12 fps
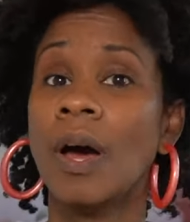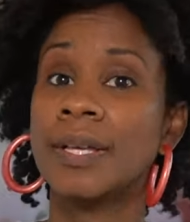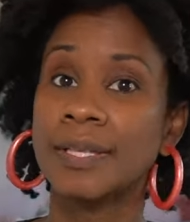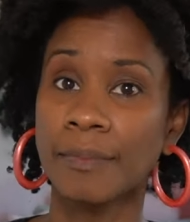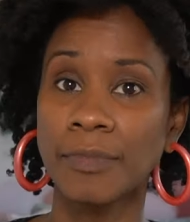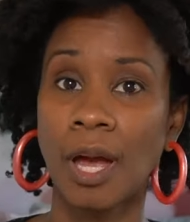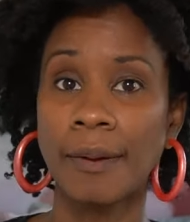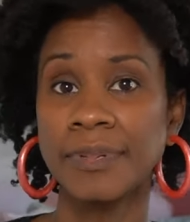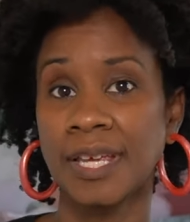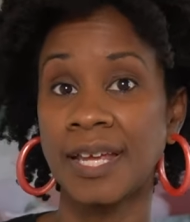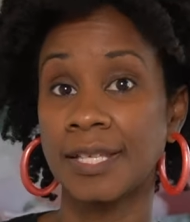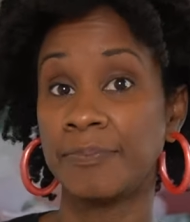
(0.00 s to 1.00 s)

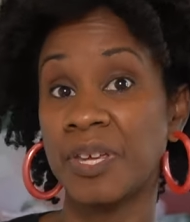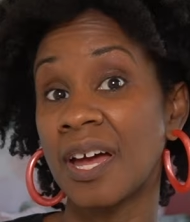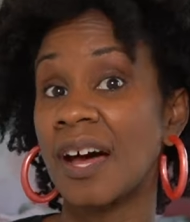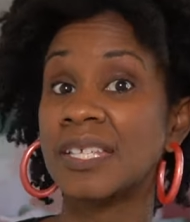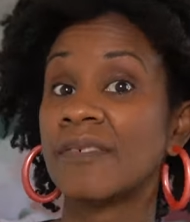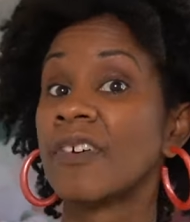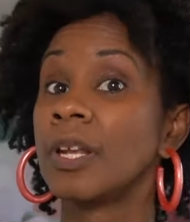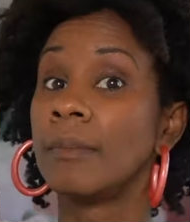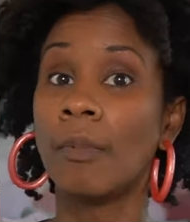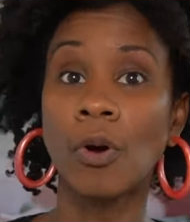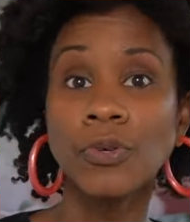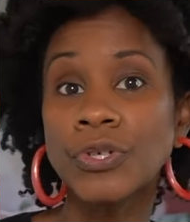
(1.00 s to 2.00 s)
Sometimes it's because of an
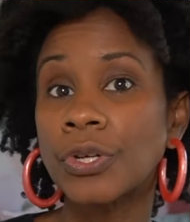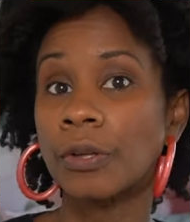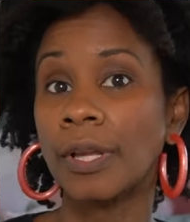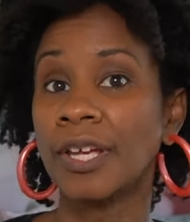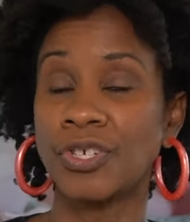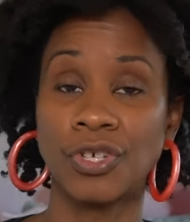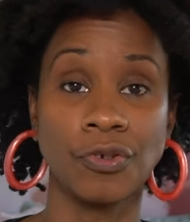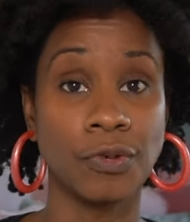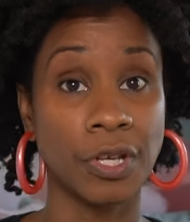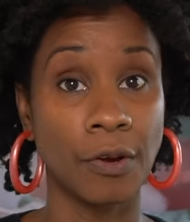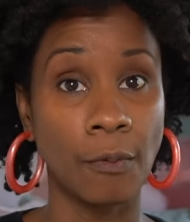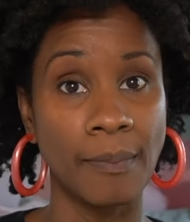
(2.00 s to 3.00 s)
emotional issue.
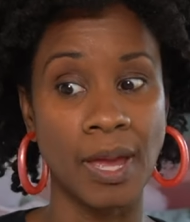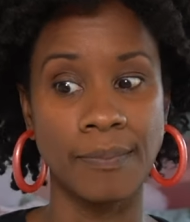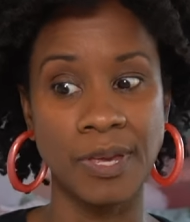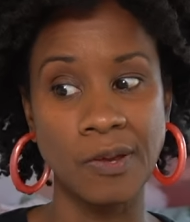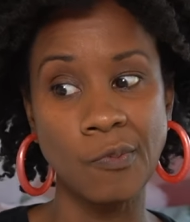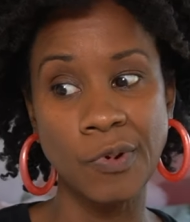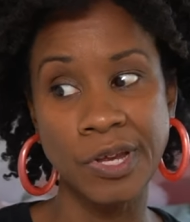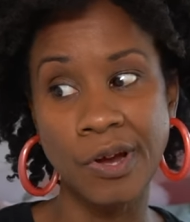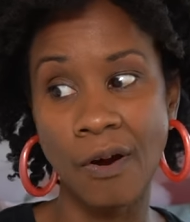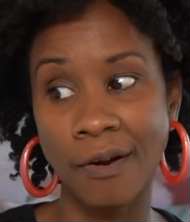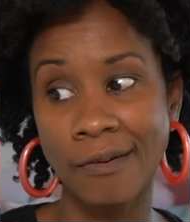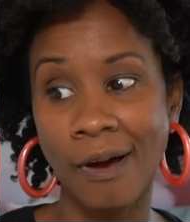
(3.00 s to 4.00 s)
You know, maybe we
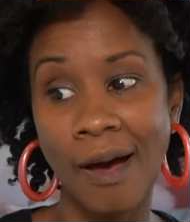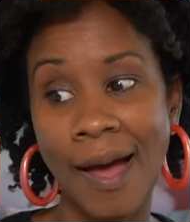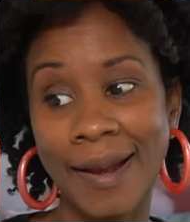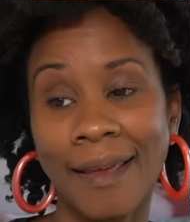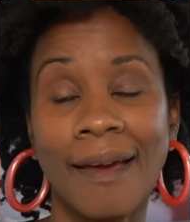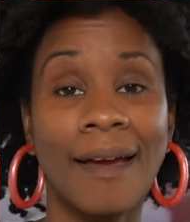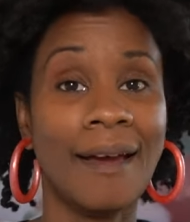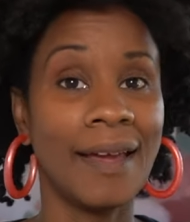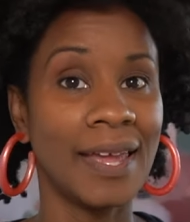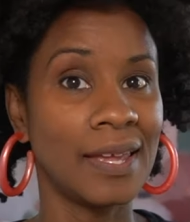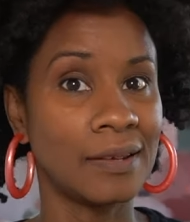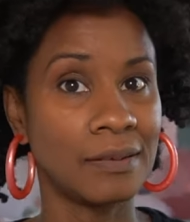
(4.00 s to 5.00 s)
are not
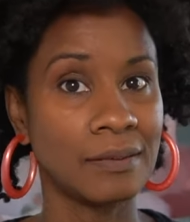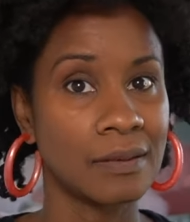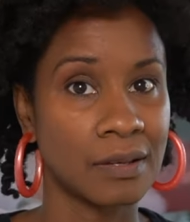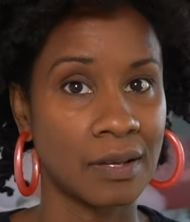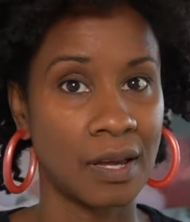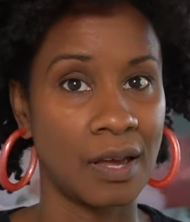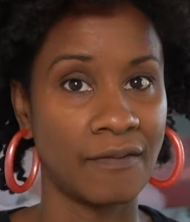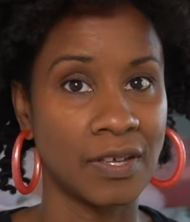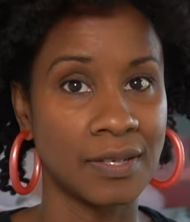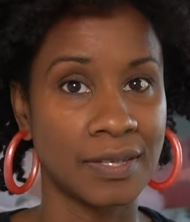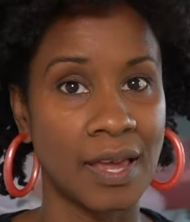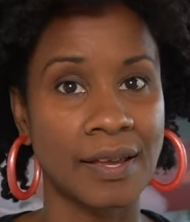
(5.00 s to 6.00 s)
into
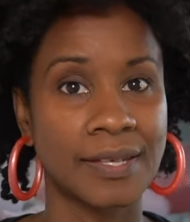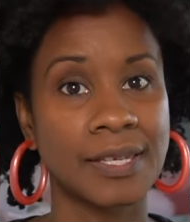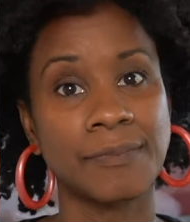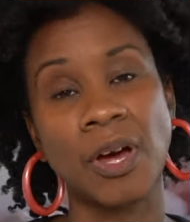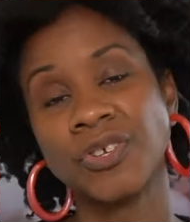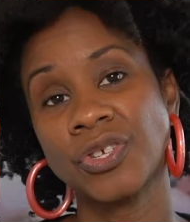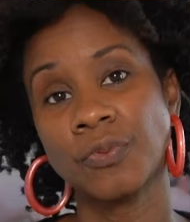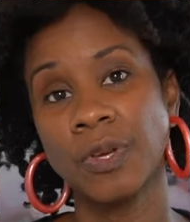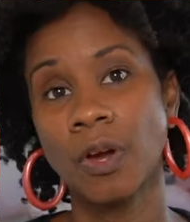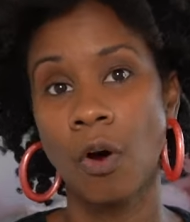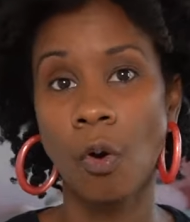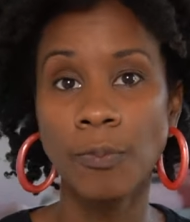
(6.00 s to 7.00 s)
having sex as much as we
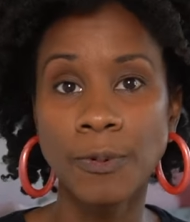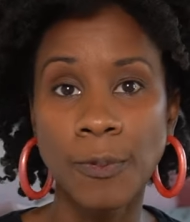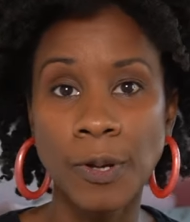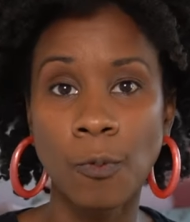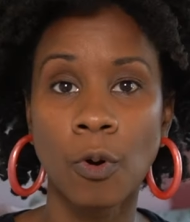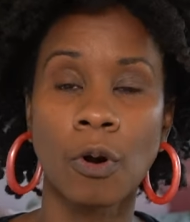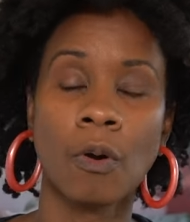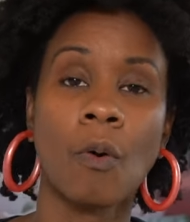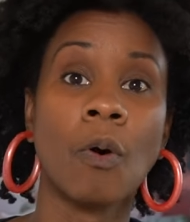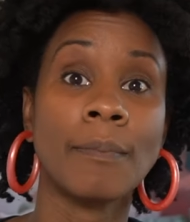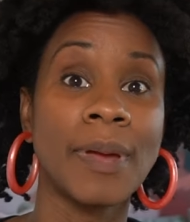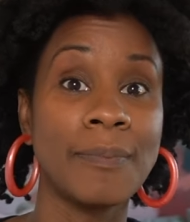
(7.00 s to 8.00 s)
hoped we were,
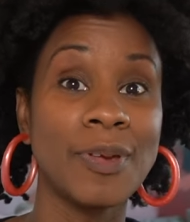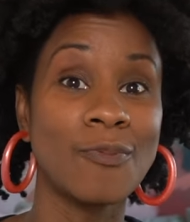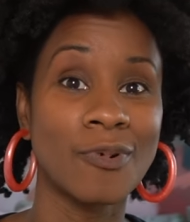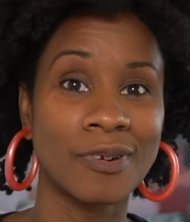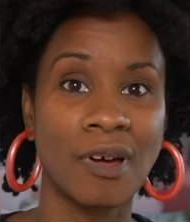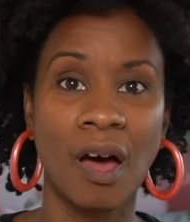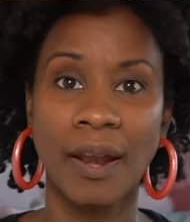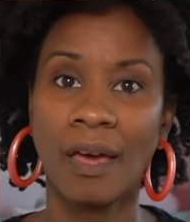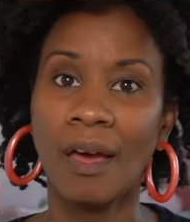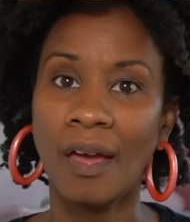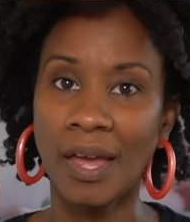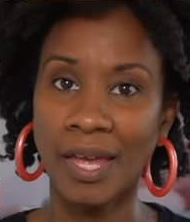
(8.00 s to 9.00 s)
or maybe we're not
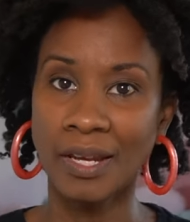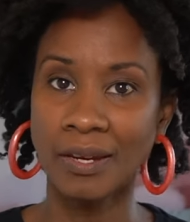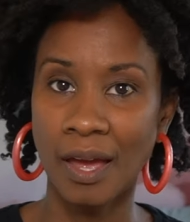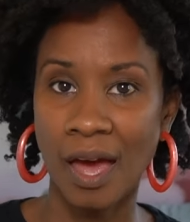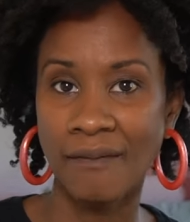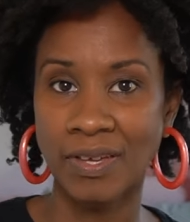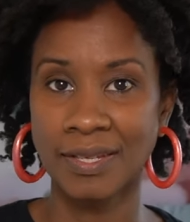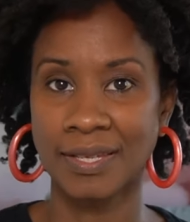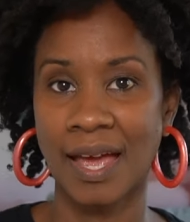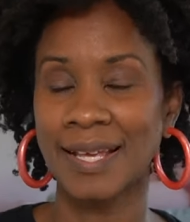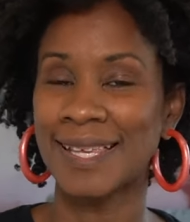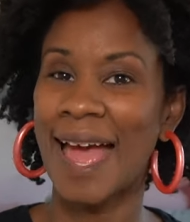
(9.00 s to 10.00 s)
into having
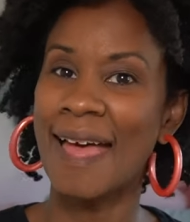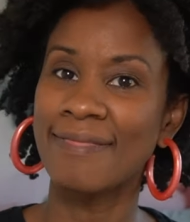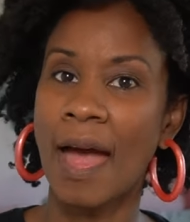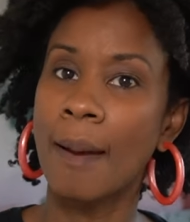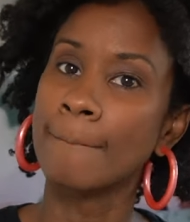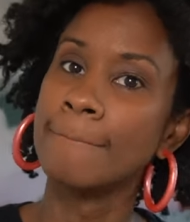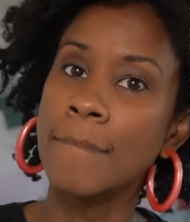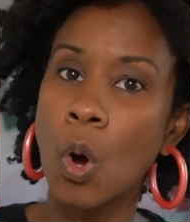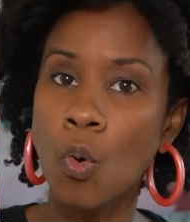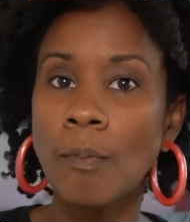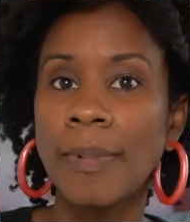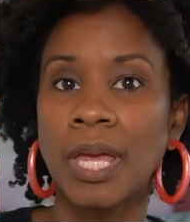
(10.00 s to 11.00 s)
sex at that
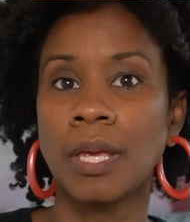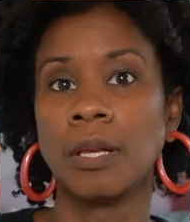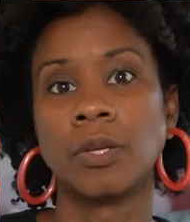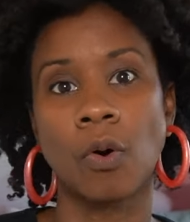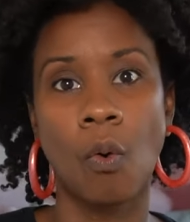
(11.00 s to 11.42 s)
moment